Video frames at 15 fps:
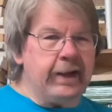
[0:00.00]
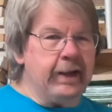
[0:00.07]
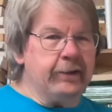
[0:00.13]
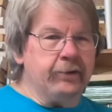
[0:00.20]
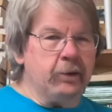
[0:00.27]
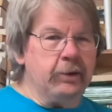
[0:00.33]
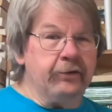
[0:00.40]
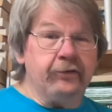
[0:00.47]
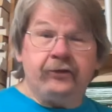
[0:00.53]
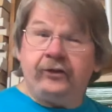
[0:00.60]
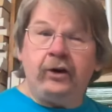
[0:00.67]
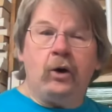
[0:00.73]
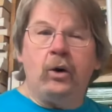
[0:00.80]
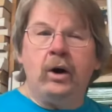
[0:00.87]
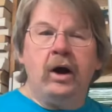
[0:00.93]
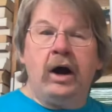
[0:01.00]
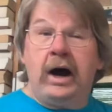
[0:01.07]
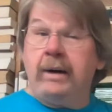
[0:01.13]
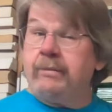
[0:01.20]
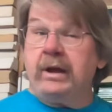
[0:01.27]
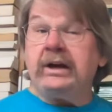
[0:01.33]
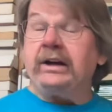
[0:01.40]
handle this. So
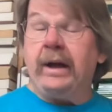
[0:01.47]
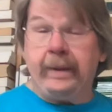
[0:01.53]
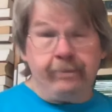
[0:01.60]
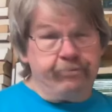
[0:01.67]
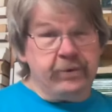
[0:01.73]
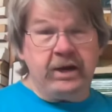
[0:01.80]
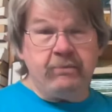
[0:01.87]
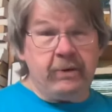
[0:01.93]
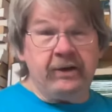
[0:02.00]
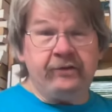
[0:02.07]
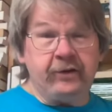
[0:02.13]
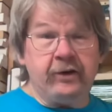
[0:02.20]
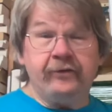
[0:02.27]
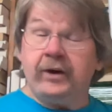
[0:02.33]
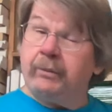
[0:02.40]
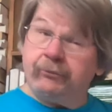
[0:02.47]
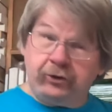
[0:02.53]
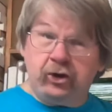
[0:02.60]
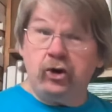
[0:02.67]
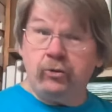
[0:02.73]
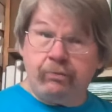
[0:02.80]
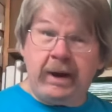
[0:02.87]
I'm not going to beat myself up
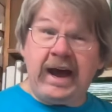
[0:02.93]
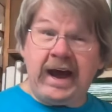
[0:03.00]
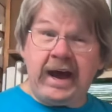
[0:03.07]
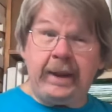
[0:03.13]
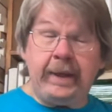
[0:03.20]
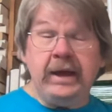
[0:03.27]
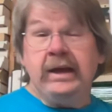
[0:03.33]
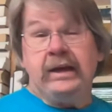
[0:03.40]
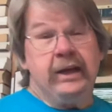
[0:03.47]
too bad